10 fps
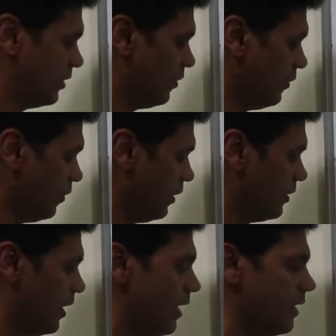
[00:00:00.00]
Not
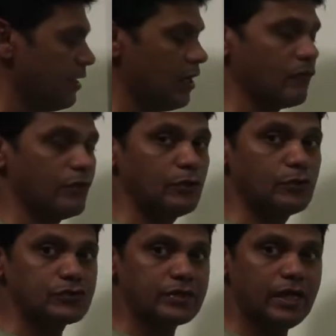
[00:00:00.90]
only that, when
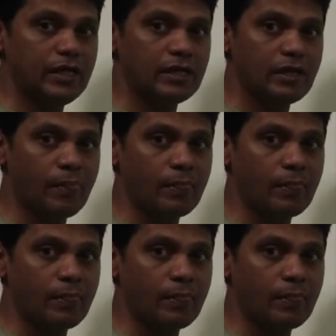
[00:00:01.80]
you sell